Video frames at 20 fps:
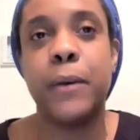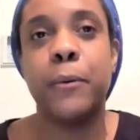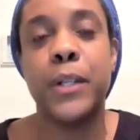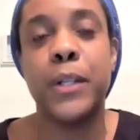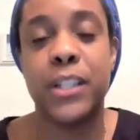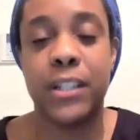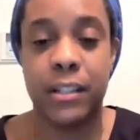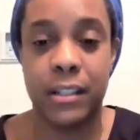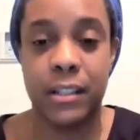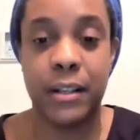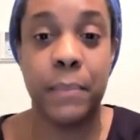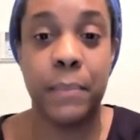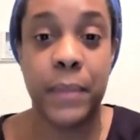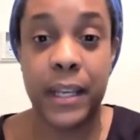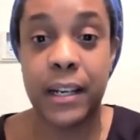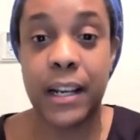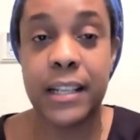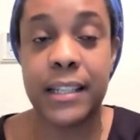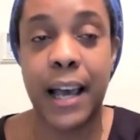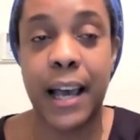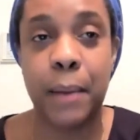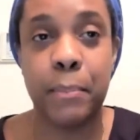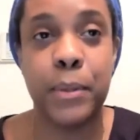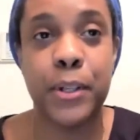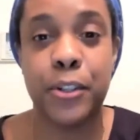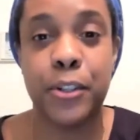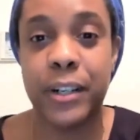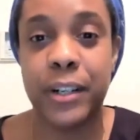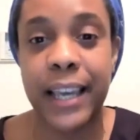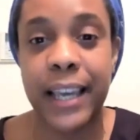which is something that's
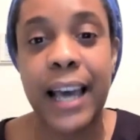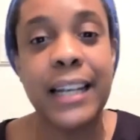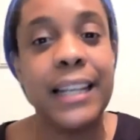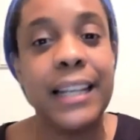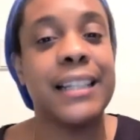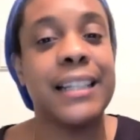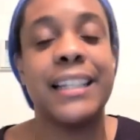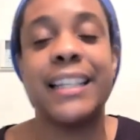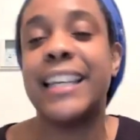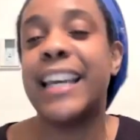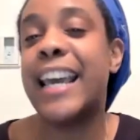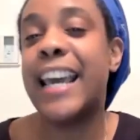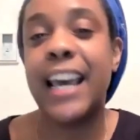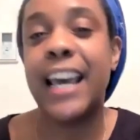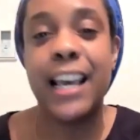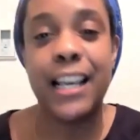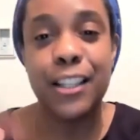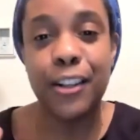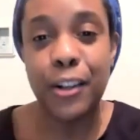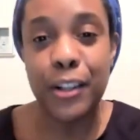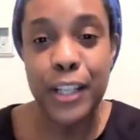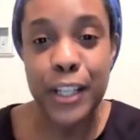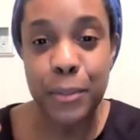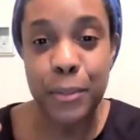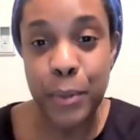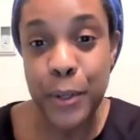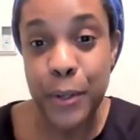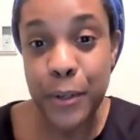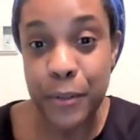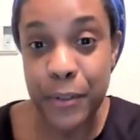happened organically, is all these
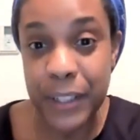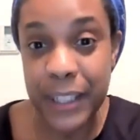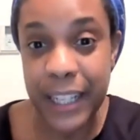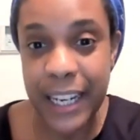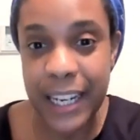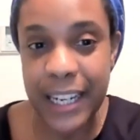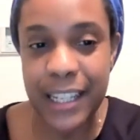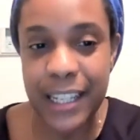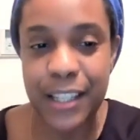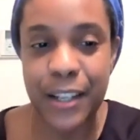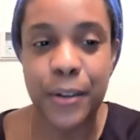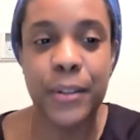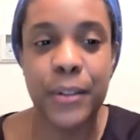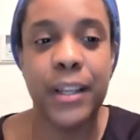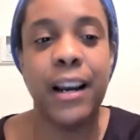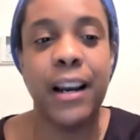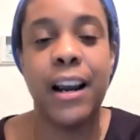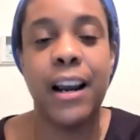beautiful ladies out there